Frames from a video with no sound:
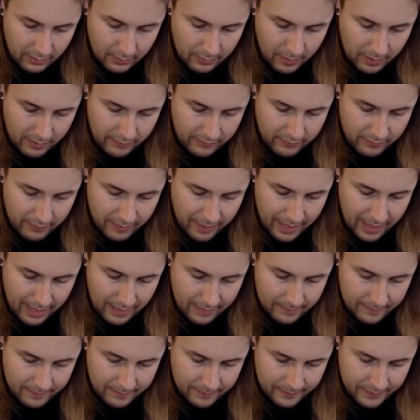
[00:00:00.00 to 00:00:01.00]
Apart from that,
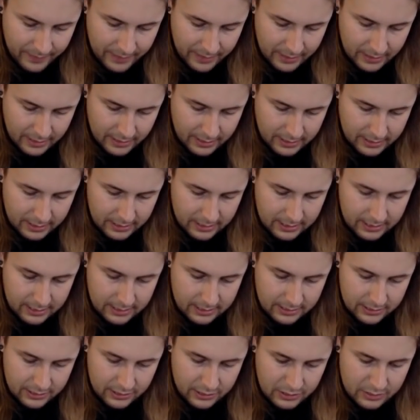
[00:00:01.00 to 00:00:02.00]

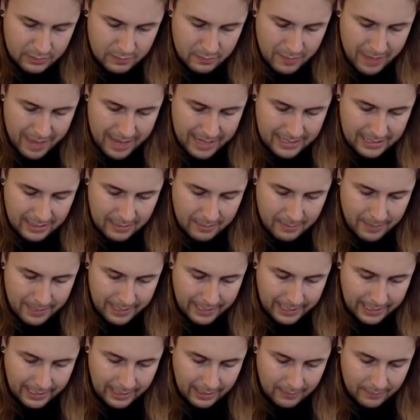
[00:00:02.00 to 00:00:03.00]
you just end up
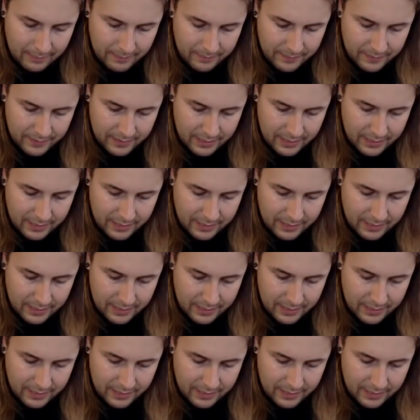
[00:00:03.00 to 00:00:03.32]
making up.